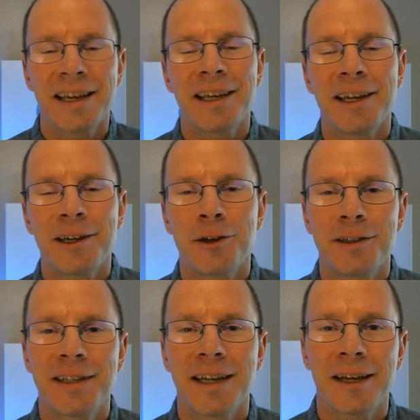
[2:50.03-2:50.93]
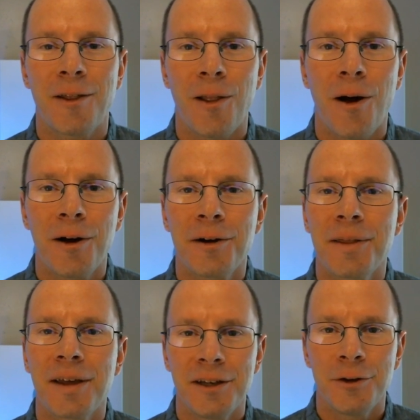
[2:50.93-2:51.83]
it could take longer
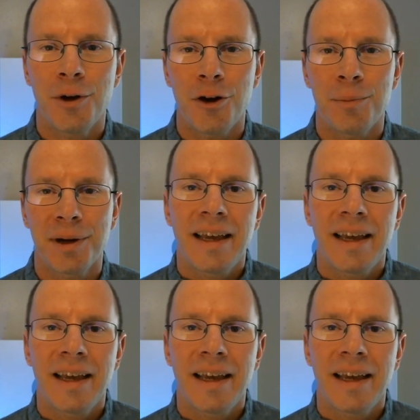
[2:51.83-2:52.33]
than you hope.